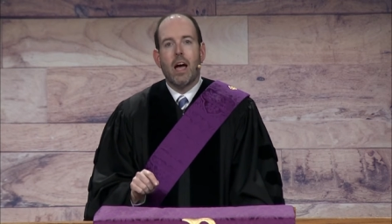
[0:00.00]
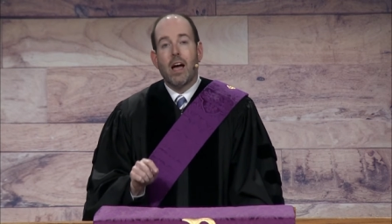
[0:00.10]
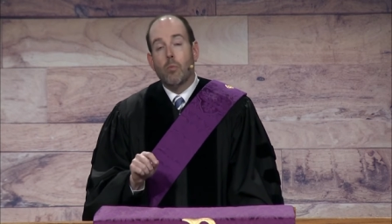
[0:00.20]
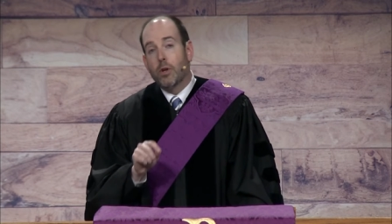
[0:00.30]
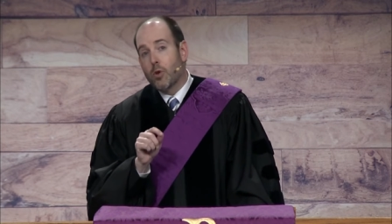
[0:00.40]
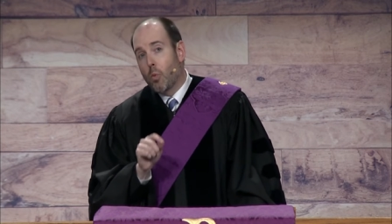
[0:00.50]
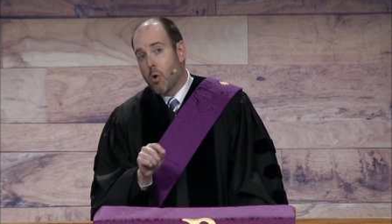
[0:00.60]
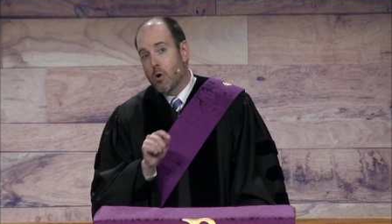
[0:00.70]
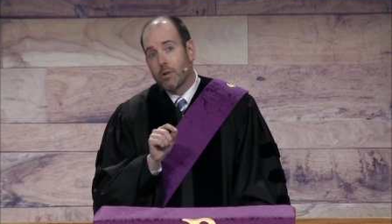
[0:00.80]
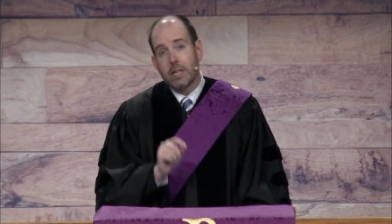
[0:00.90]
And what the
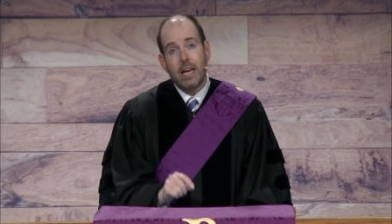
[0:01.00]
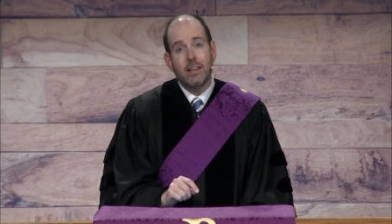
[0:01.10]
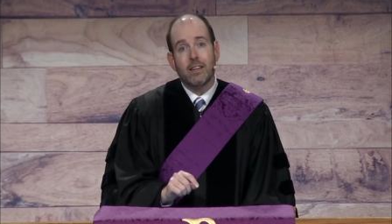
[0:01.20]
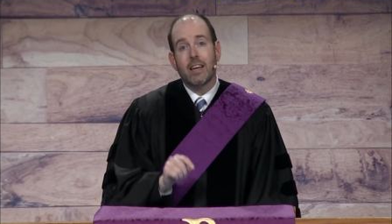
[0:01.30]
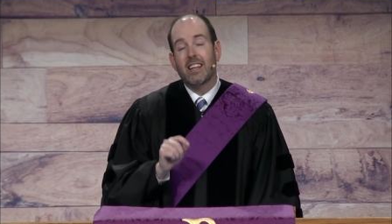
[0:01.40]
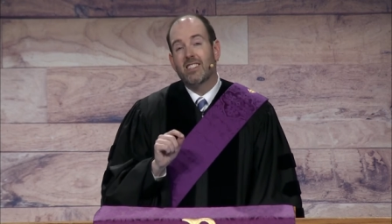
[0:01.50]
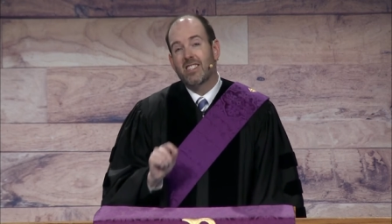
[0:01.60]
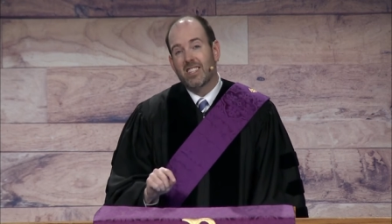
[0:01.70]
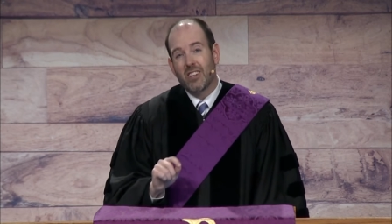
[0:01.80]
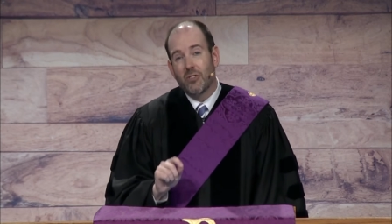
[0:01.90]
world needed and
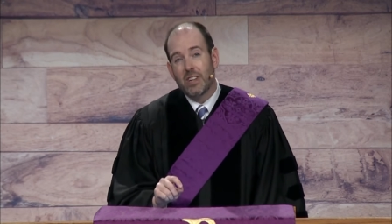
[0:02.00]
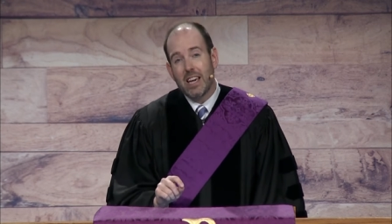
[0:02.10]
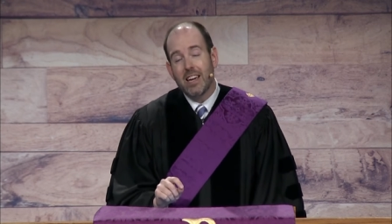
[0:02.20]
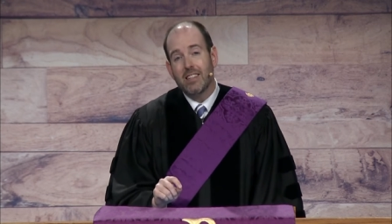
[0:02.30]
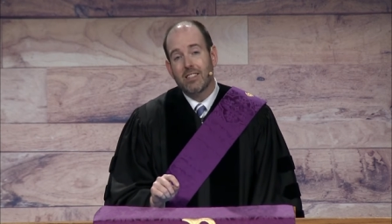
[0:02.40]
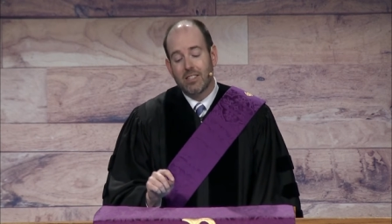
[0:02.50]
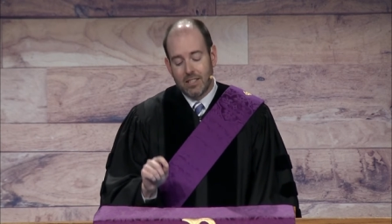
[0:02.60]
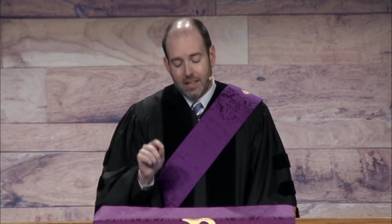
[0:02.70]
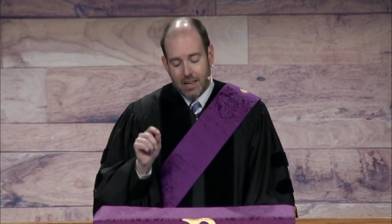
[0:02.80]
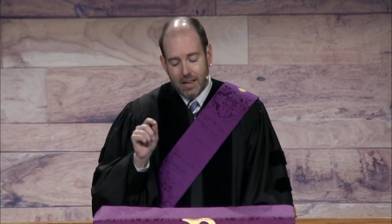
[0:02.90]
still
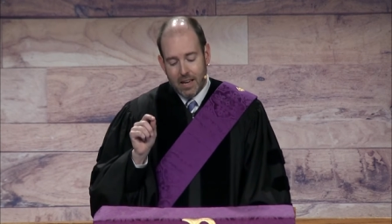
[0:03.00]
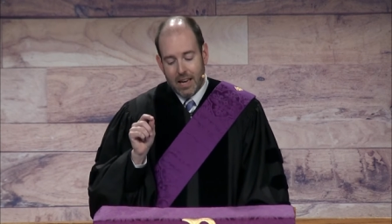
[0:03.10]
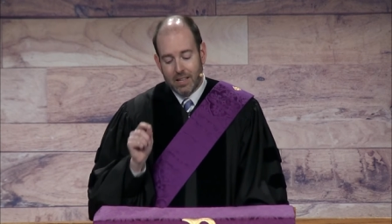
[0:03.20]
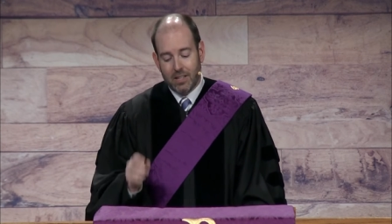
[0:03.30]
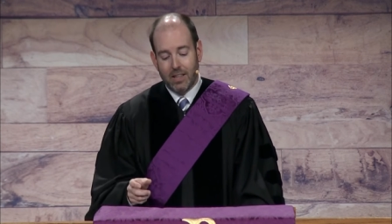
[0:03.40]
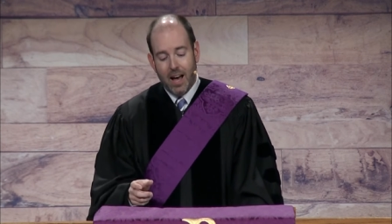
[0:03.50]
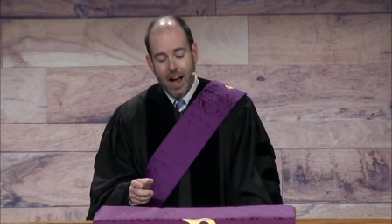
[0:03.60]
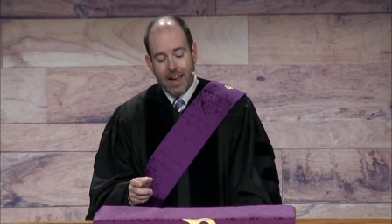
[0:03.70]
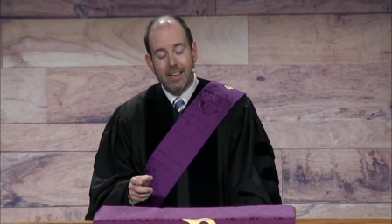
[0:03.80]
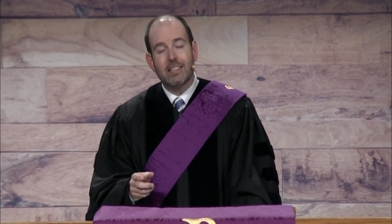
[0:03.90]
needs is a
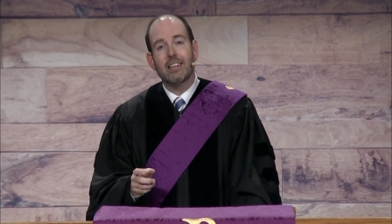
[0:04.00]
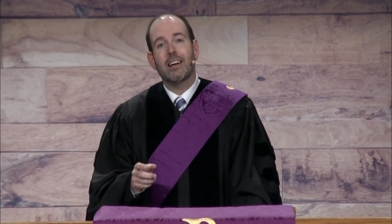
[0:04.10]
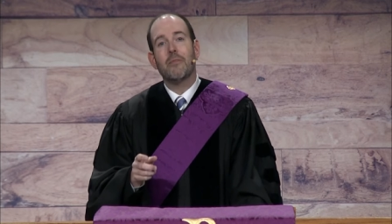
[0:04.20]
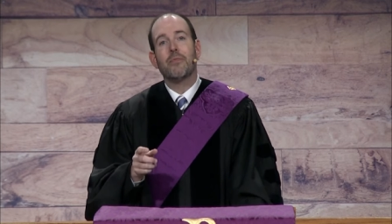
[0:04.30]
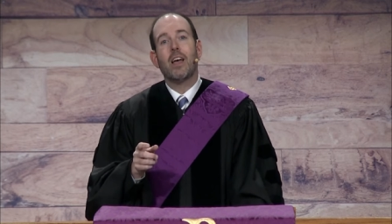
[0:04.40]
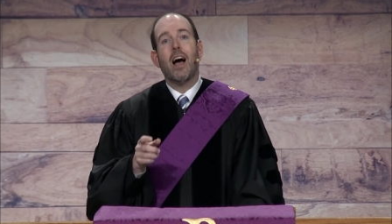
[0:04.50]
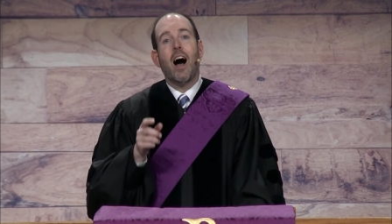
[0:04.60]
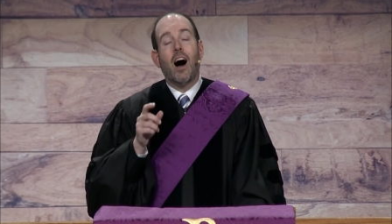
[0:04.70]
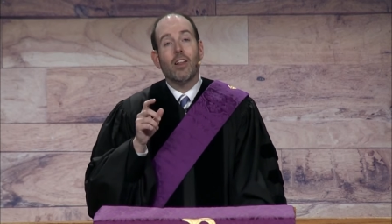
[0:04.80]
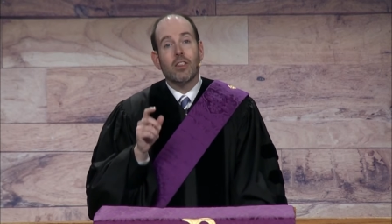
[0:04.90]
light
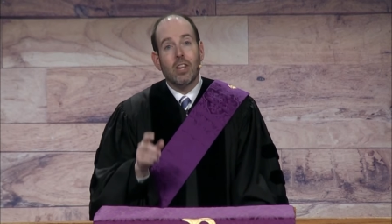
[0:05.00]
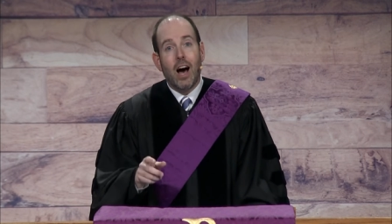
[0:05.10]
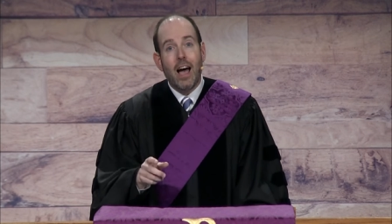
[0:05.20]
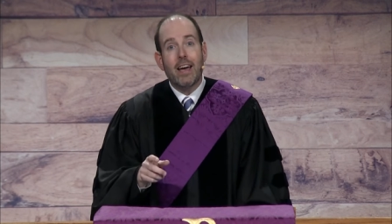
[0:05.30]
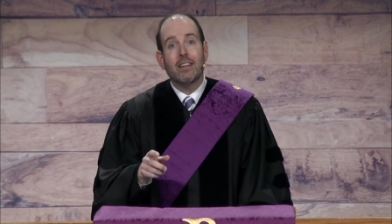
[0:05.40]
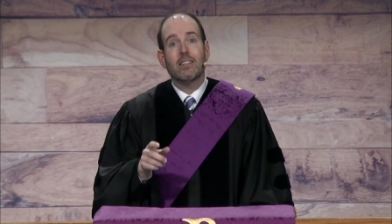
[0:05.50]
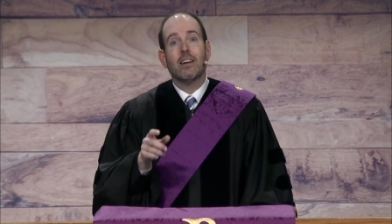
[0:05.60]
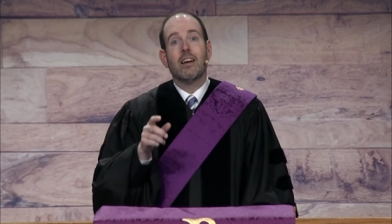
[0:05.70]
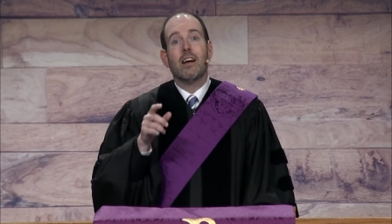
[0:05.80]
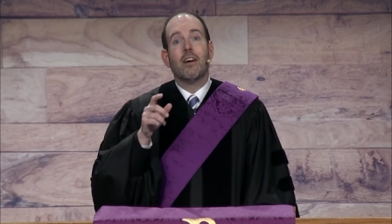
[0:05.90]
a light
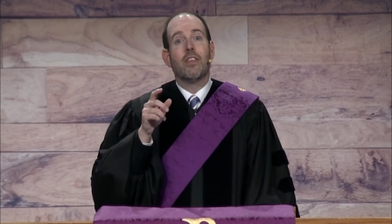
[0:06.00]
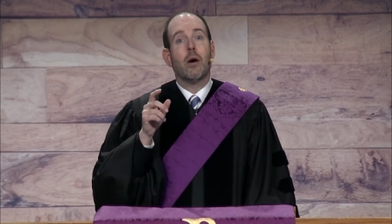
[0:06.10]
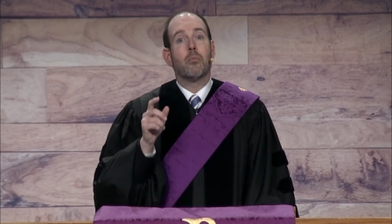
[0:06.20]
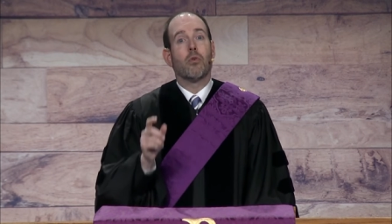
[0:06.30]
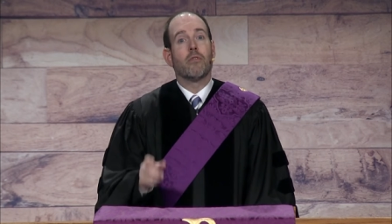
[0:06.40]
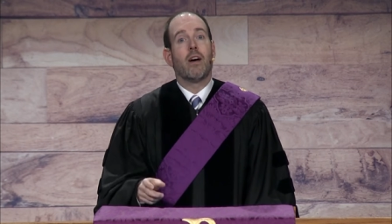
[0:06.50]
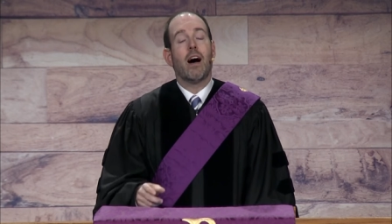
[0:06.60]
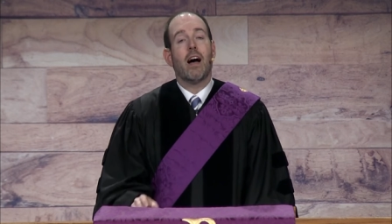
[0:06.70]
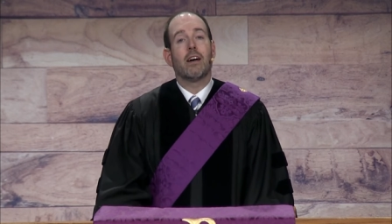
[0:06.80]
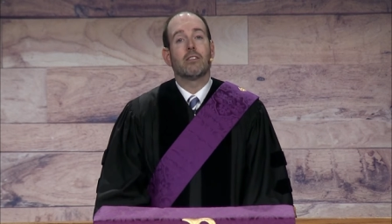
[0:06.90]
that
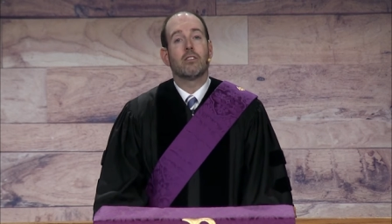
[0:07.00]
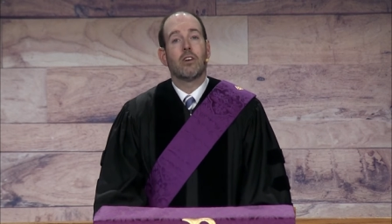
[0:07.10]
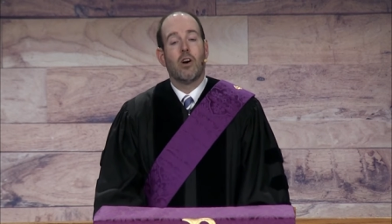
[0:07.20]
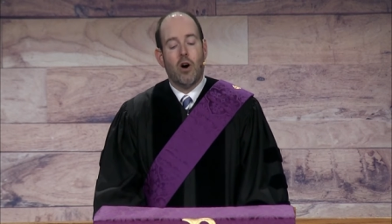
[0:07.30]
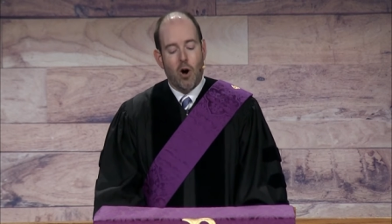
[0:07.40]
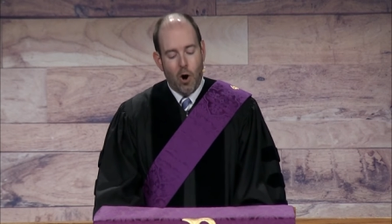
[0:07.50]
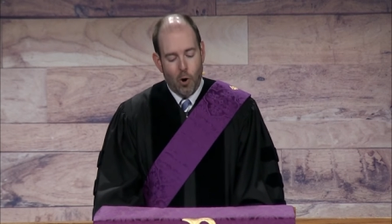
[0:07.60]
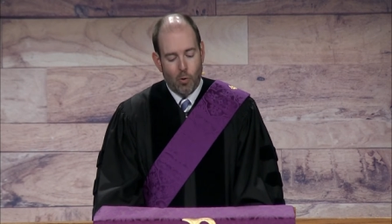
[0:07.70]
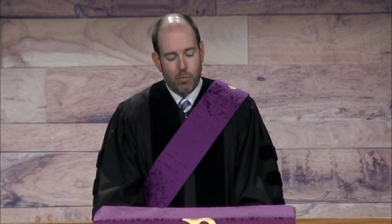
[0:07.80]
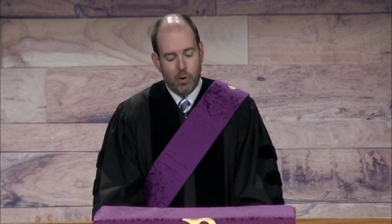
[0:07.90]
provides
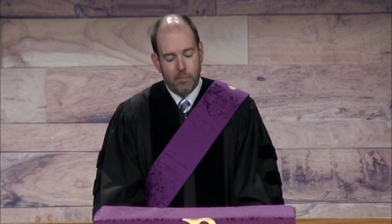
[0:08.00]
hope.